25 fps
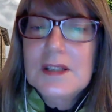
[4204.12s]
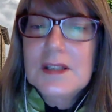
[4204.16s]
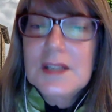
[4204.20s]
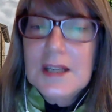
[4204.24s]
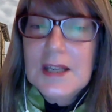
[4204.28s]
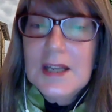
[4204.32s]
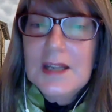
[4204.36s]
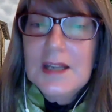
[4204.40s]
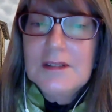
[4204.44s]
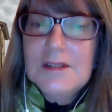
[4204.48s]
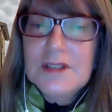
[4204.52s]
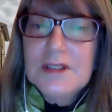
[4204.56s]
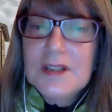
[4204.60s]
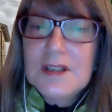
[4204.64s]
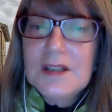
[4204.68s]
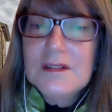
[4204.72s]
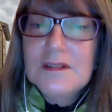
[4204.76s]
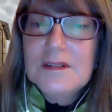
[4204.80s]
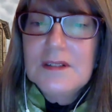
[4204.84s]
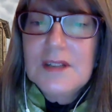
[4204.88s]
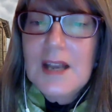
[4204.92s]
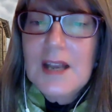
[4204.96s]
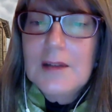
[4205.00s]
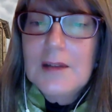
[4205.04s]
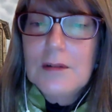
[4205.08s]
in a case
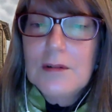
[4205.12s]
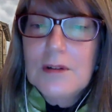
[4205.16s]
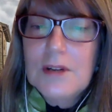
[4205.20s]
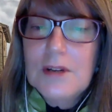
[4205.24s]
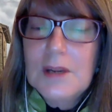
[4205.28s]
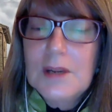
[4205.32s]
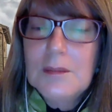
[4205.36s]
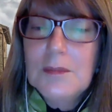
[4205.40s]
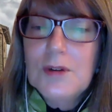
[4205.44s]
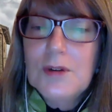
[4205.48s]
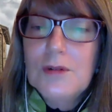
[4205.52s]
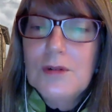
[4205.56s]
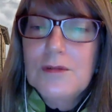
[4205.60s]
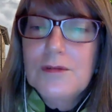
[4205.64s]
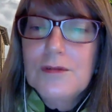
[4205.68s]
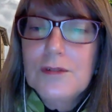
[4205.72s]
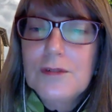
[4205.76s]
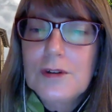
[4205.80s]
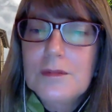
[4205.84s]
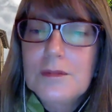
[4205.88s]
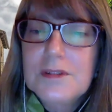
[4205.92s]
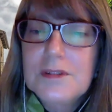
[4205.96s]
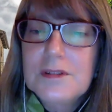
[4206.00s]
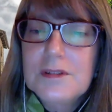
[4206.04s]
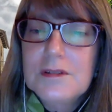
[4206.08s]
against the agrochemical
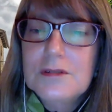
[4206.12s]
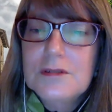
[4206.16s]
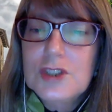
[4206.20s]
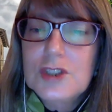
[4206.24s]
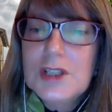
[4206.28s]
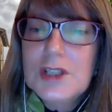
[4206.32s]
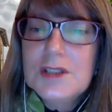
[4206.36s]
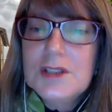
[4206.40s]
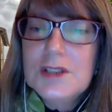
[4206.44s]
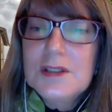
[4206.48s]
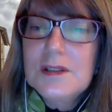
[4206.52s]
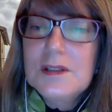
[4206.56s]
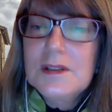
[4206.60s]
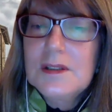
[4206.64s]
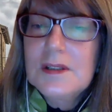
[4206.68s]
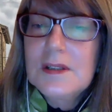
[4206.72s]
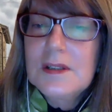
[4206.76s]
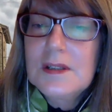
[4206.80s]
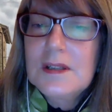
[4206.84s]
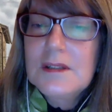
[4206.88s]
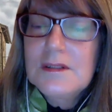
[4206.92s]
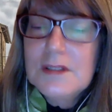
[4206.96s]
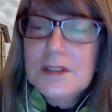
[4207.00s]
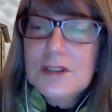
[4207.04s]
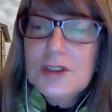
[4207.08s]
firm
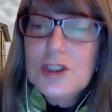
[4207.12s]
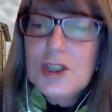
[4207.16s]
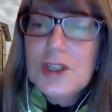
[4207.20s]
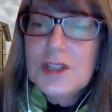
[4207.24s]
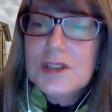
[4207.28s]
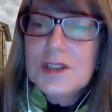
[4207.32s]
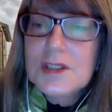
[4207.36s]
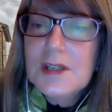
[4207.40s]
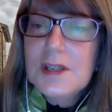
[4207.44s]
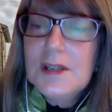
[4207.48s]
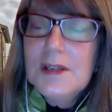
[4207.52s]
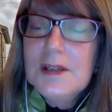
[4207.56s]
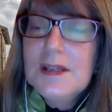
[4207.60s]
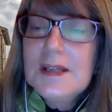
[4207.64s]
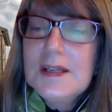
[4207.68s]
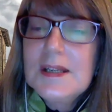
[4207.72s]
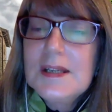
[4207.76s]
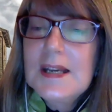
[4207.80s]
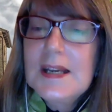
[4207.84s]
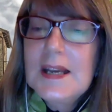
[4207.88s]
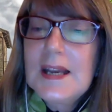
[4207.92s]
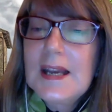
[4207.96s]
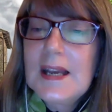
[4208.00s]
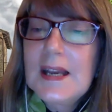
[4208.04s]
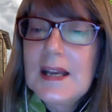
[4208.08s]
Syngenta,
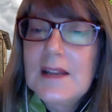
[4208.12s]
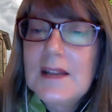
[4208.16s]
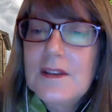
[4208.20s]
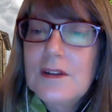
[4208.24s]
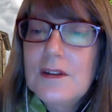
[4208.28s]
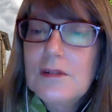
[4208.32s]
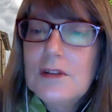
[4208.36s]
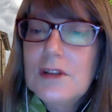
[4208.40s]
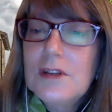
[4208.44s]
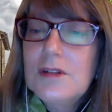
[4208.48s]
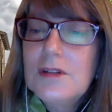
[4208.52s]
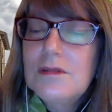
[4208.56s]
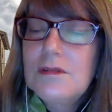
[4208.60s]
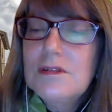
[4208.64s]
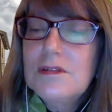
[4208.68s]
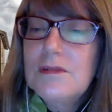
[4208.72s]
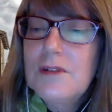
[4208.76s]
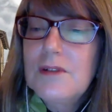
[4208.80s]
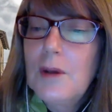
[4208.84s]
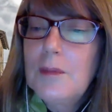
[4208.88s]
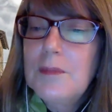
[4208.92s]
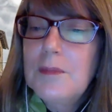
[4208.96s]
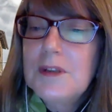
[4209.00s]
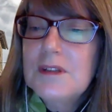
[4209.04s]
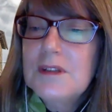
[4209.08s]
and they're accused of
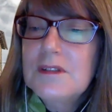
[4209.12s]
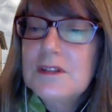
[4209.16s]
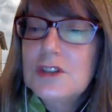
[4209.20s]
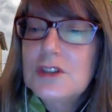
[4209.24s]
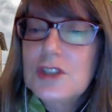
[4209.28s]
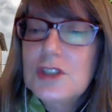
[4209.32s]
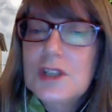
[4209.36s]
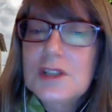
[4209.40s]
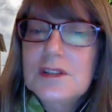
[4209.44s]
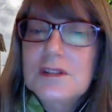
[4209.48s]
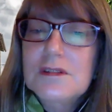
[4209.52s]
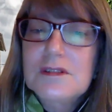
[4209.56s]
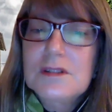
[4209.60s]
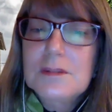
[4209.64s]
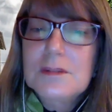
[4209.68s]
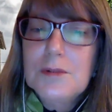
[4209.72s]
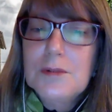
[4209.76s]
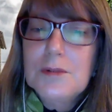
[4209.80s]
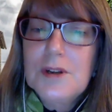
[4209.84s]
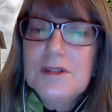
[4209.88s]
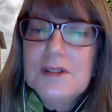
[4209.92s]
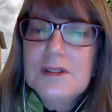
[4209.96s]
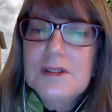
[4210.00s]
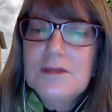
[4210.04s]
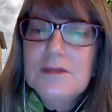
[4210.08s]
helping Syngenta
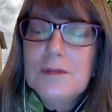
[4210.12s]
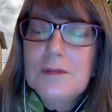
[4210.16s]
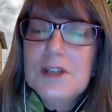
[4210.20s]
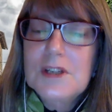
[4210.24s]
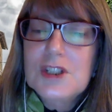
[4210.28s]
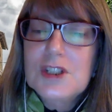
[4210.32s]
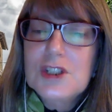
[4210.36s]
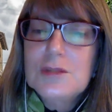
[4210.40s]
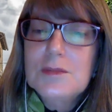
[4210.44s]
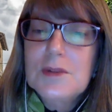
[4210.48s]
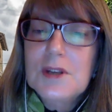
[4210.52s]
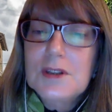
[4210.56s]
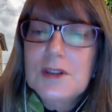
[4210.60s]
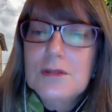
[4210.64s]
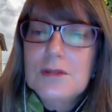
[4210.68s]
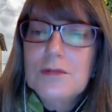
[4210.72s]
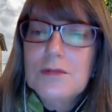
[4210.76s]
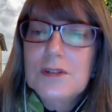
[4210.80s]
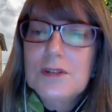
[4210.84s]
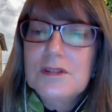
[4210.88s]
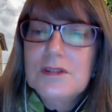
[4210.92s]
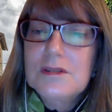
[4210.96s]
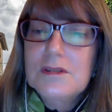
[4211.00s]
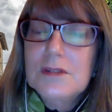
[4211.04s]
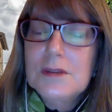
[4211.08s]
suppress information about the
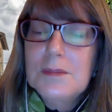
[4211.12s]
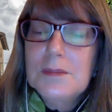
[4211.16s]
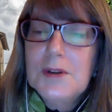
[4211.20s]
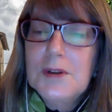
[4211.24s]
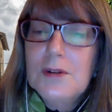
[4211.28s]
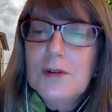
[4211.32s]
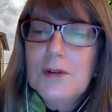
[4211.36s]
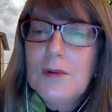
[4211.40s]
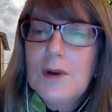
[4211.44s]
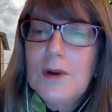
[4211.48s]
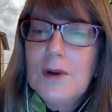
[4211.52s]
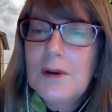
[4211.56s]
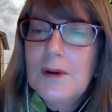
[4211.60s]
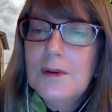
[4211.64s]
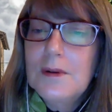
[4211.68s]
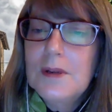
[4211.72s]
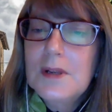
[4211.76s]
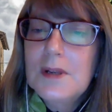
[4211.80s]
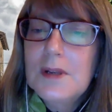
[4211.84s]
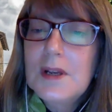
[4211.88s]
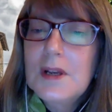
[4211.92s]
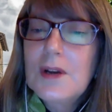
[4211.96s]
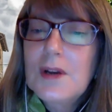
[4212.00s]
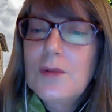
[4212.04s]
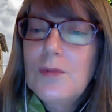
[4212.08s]
risks of the paraquat
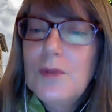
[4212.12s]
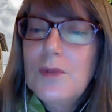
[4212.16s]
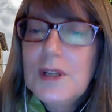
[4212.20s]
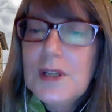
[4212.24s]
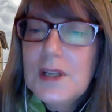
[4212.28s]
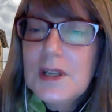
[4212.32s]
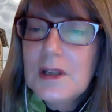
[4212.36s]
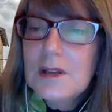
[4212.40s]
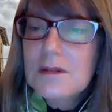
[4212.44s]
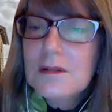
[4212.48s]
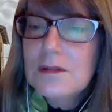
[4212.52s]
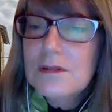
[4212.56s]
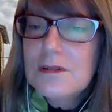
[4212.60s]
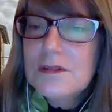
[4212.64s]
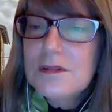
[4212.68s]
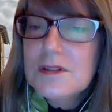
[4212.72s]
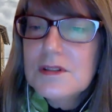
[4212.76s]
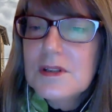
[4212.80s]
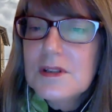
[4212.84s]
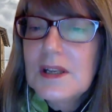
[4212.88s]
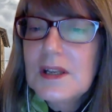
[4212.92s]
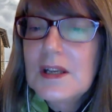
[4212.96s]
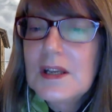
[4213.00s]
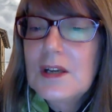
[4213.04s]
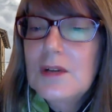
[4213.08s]
weed
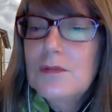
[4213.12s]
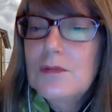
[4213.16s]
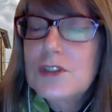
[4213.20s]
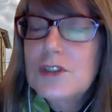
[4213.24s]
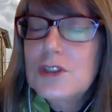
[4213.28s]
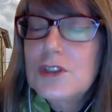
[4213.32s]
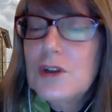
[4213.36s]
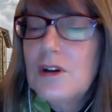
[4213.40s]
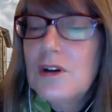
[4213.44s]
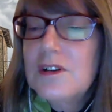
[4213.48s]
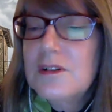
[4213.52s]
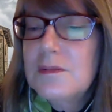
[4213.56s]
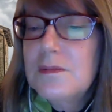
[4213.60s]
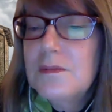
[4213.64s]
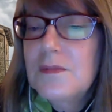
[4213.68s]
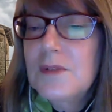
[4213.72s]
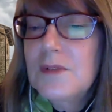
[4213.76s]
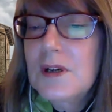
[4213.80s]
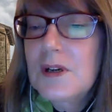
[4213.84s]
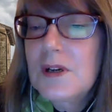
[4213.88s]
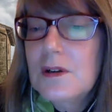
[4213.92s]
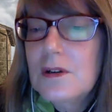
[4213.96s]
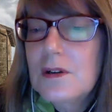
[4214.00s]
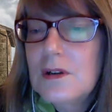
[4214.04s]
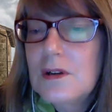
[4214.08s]
killers, which
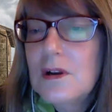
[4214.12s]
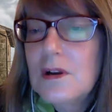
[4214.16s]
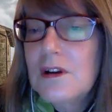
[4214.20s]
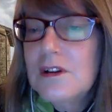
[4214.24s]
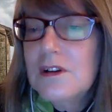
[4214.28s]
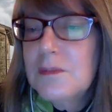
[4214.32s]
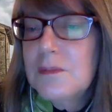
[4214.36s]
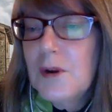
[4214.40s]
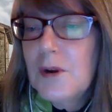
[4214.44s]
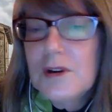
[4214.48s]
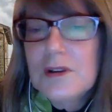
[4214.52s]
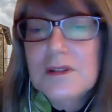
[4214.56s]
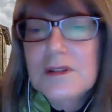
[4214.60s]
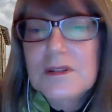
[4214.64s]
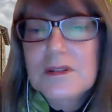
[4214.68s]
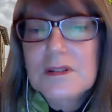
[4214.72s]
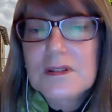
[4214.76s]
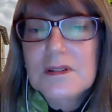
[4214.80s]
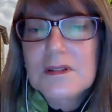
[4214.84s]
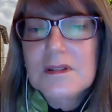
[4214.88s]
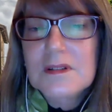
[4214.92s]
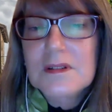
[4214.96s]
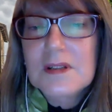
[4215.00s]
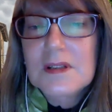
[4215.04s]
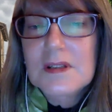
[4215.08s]
could cause
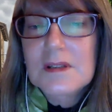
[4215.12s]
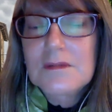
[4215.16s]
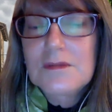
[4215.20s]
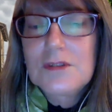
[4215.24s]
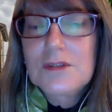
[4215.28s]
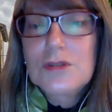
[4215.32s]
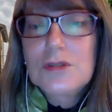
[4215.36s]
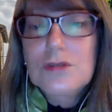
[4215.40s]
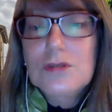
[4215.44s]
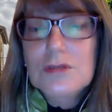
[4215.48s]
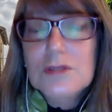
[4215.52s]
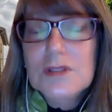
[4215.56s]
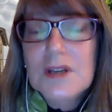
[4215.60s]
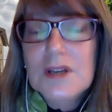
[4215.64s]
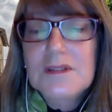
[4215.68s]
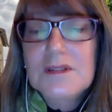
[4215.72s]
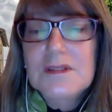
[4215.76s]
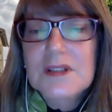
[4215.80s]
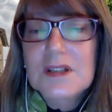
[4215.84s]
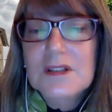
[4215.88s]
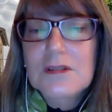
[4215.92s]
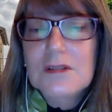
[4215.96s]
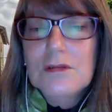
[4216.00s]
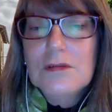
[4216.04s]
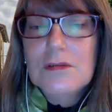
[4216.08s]
Parkinson's, and of
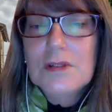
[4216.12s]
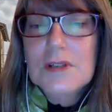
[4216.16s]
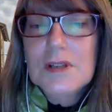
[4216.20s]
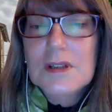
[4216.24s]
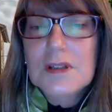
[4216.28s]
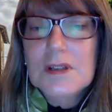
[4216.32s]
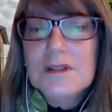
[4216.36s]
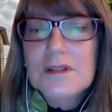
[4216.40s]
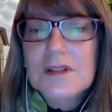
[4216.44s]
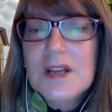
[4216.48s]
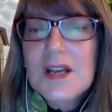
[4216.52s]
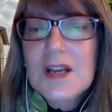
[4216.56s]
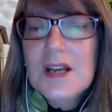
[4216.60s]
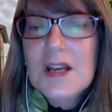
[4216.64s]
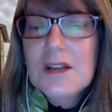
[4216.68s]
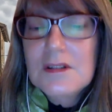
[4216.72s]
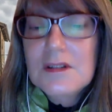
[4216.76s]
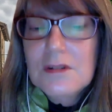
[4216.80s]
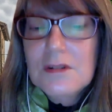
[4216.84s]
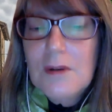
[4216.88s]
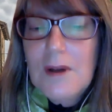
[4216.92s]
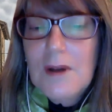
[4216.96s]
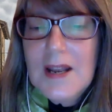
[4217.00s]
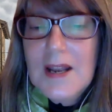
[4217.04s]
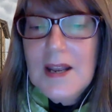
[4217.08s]
neutralizing its critics.
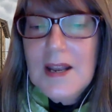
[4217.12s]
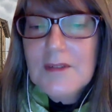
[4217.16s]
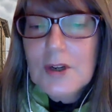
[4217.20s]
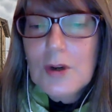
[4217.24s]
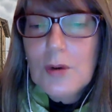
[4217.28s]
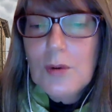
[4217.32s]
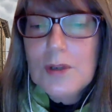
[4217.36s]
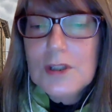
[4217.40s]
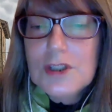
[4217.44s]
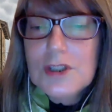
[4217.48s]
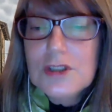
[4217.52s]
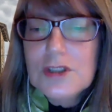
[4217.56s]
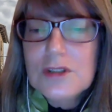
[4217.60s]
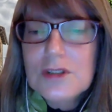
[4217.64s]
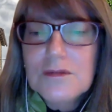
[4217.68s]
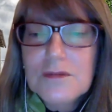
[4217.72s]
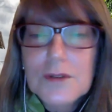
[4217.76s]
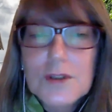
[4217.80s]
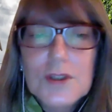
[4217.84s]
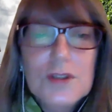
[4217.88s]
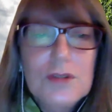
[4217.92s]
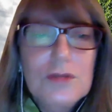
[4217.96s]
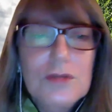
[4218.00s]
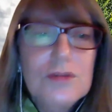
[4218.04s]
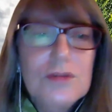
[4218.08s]
So I have a question for
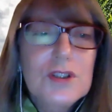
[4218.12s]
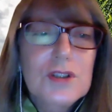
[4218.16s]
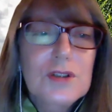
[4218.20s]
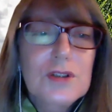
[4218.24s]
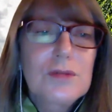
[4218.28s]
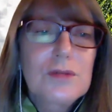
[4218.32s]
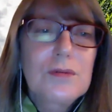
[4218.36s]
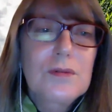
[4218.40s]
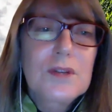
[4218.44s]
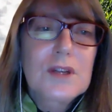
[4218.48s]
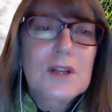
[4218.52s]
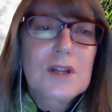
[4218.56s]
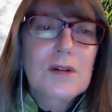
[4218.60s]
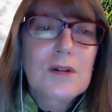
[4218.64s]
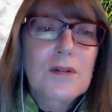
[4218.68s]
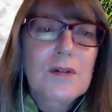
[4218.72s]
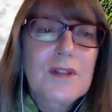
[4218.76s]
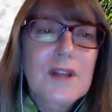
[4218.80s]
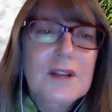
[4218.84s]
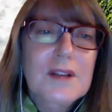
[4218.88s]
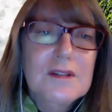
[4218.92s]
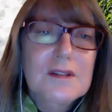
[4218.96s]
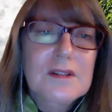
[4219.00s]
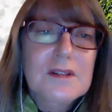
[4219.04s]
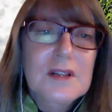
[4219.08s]
you. Do you know,
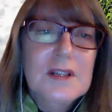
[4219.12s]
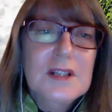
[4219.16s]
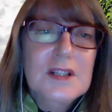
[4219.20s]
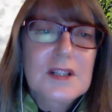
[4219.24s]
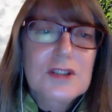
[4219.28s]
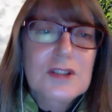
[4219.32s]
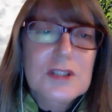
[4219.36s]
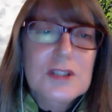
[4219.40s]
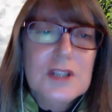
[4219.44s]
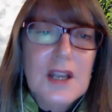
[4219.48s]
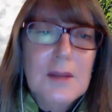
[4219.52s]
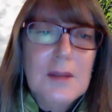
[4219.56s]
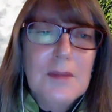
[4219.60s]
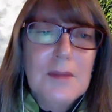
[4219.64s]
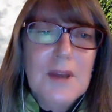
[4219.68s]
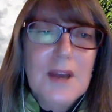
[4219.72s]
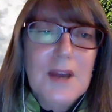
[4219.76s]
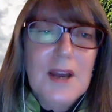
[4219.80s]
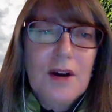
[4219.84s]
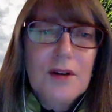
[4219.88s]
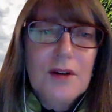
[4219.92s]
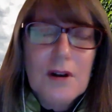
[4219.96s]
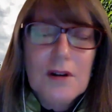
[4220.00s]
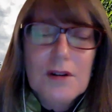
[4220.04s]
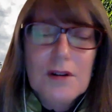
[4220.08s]
that study just came
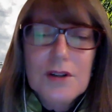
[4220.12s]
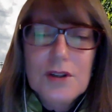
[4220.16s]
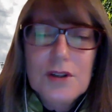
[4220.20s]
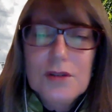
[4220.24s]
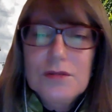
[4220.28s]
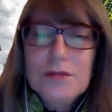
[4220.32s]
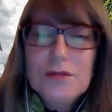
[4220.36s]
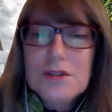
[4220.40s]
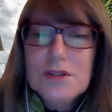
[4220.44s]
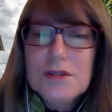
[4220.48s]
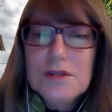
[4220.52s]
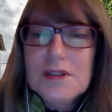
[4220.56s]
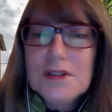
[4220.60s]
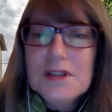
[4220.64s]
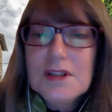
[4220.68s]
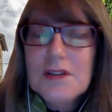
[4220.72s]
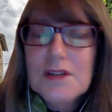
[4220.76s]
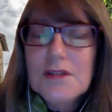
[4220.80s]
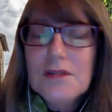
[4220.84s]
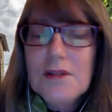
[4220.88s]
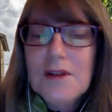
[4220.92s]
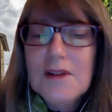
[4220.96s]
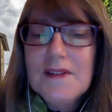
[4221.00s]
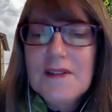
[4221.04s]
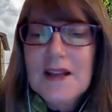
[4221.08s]
out. Do you
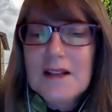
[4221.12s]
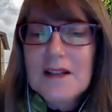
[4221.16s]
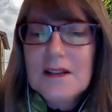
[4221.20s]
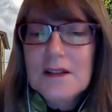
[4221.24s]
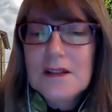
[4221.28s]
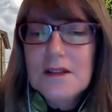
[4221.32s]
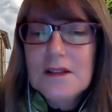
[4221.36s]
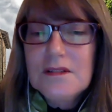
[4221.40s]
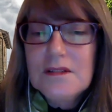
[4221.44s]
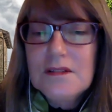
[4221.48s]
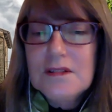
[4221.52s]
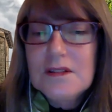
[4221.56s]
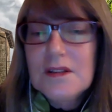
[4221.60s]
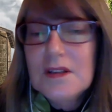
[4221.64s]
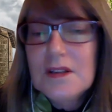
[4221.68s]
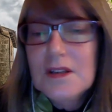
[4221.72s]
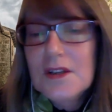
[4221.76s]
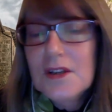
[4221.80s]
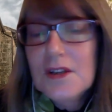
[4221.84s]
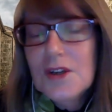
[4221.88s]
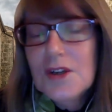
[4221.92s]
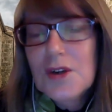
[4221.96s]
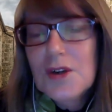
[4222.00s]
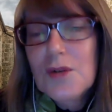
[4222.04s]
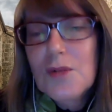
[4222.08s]
think you're on that list,
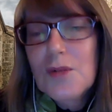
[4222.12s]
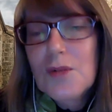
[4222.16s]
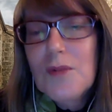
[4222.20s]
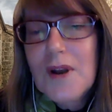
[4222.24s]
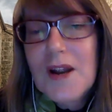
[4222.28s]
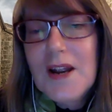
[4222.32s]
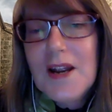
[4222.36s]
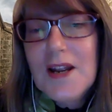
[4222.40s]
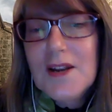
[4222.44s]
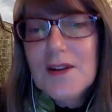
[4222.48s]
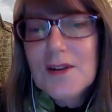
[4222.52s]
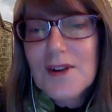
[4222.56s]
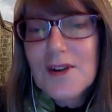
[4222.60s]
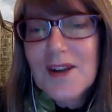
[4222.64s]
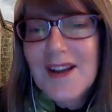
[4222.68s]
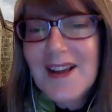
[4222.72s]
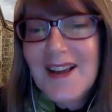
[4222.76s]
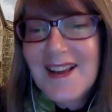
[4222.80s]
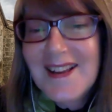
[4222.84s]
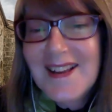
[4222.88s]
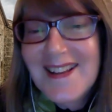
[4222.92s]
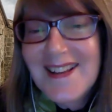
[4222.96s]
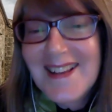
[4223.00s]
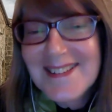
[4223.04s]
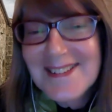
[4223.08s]
Ray, or
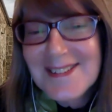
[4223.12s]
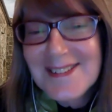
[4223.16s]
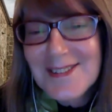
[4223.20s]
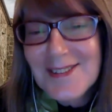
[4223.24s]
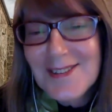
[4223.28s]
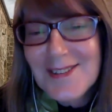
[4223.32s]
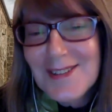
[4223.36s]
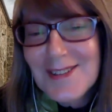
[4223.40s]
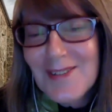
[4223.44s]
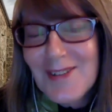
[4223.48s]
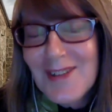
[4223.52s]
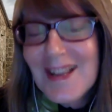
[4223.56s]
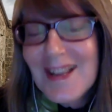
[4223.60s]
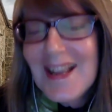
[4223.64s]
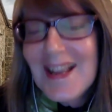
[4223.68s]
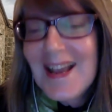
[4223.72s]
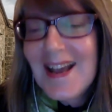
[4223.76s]
sort of?